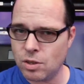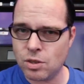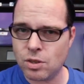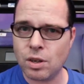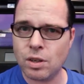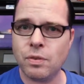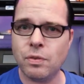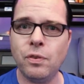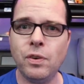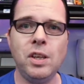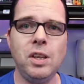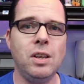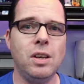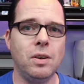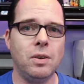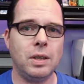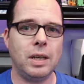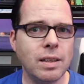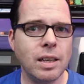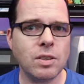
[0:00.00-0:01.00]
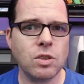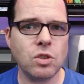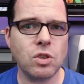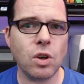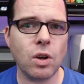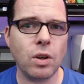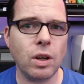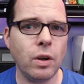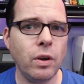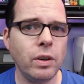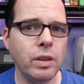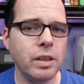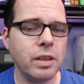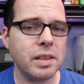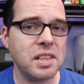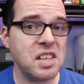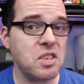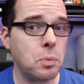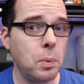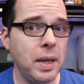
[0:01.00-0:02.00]
You saw the video that you saw earlier
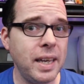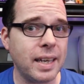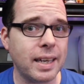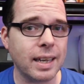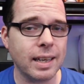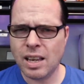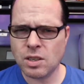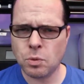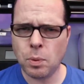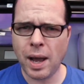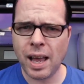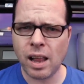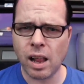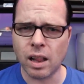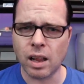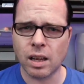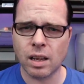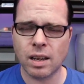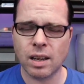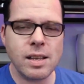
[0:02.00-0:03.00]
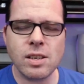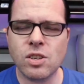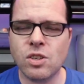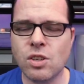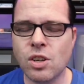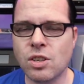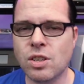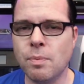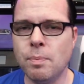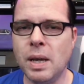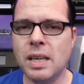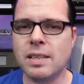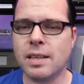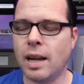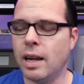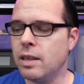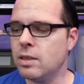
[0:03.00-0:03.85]
this week as well it's just amazing.